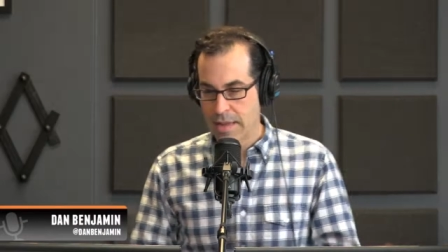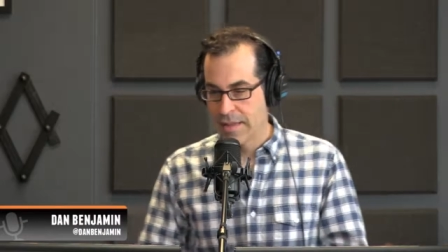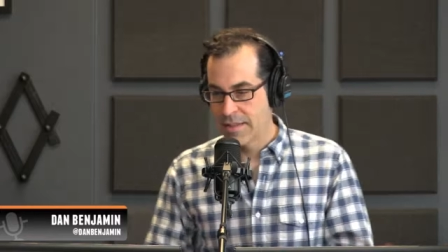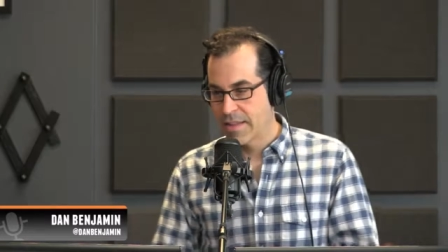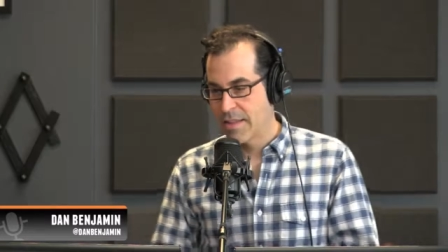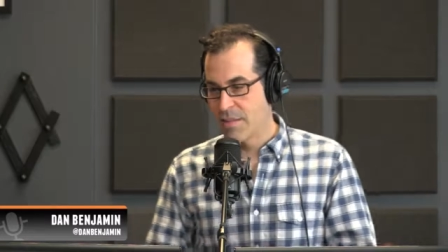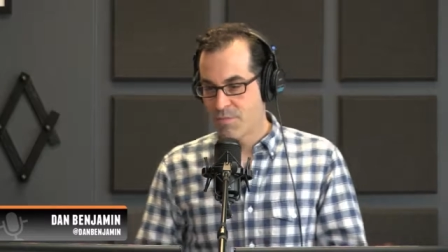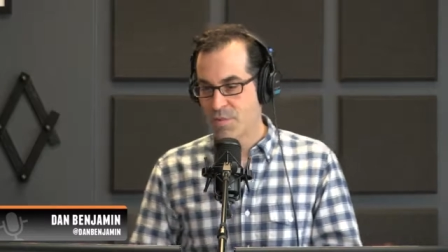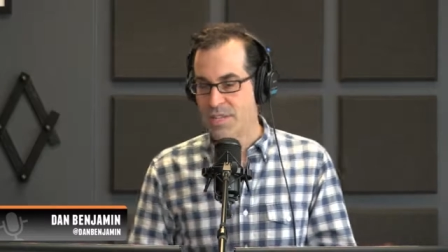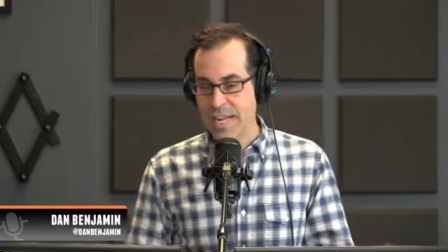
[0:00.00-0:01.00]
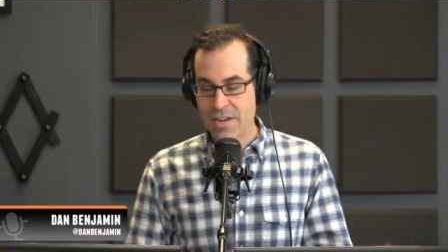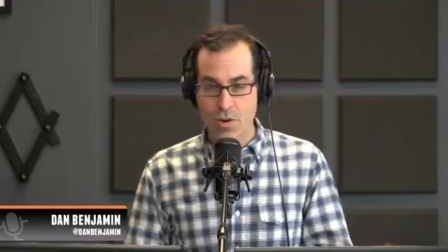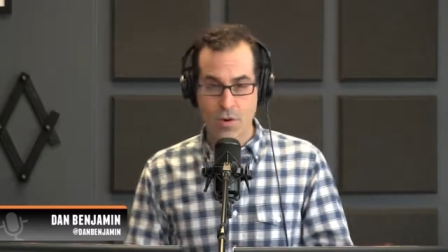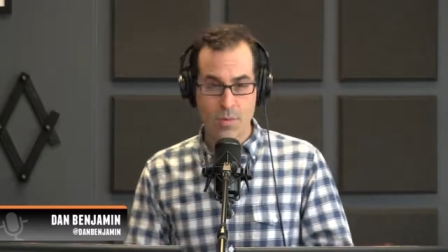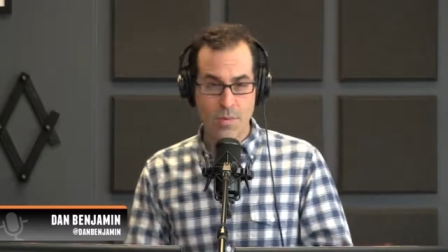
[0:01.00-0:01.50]
And then the pretend
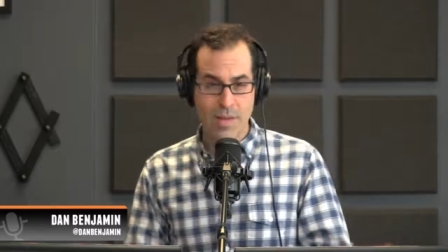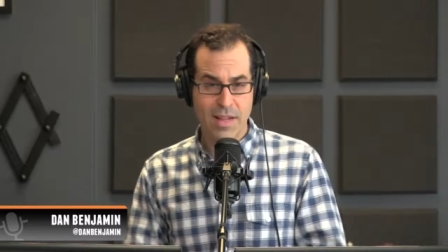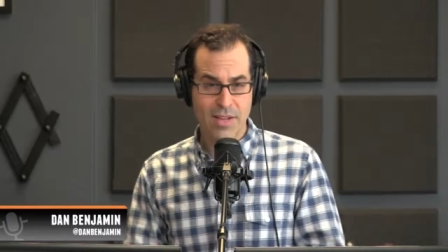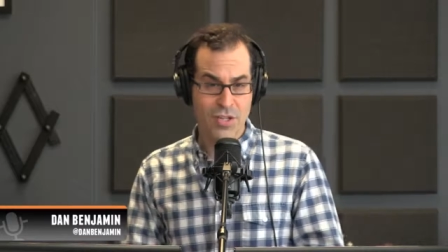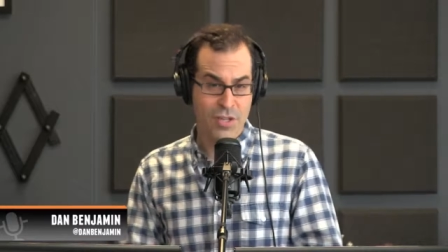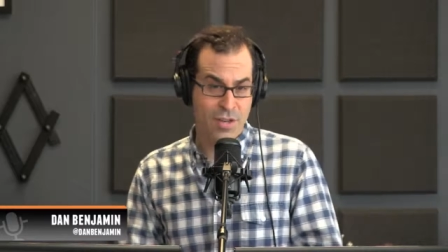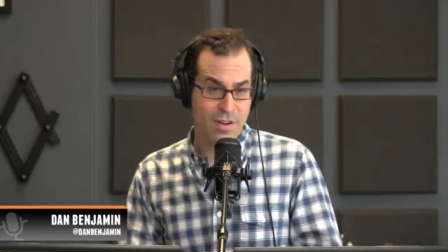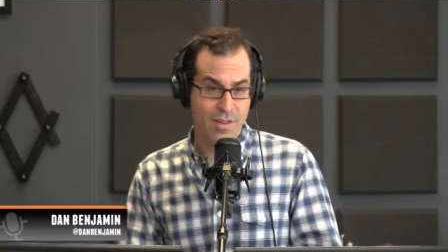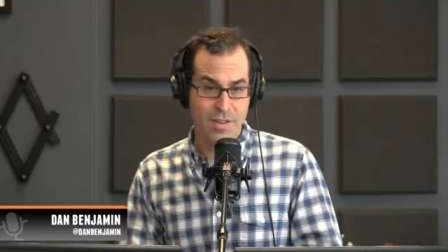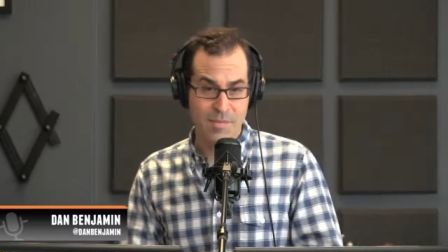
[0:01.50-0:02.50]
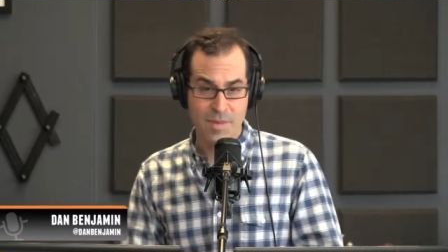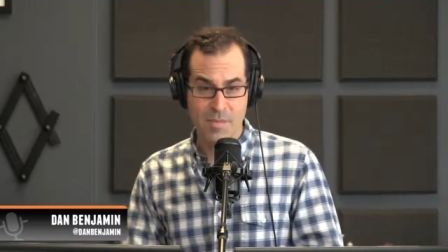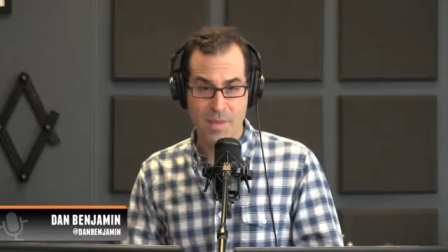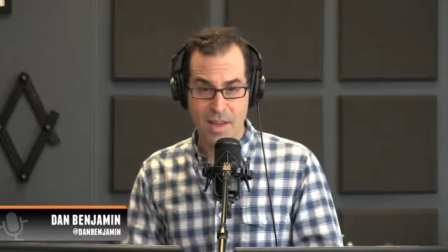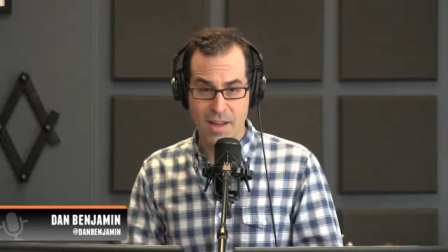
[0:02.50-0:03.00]
girl would be like, sure, you can
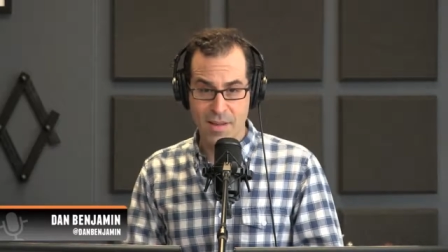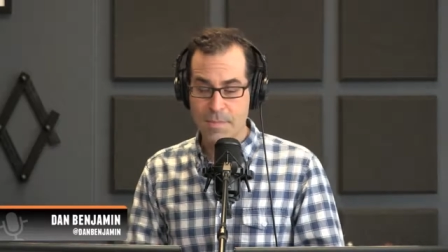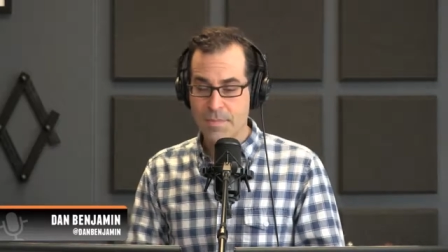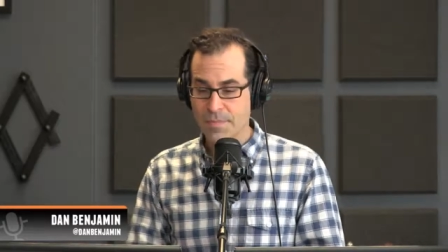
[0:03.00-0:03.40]
pick me up.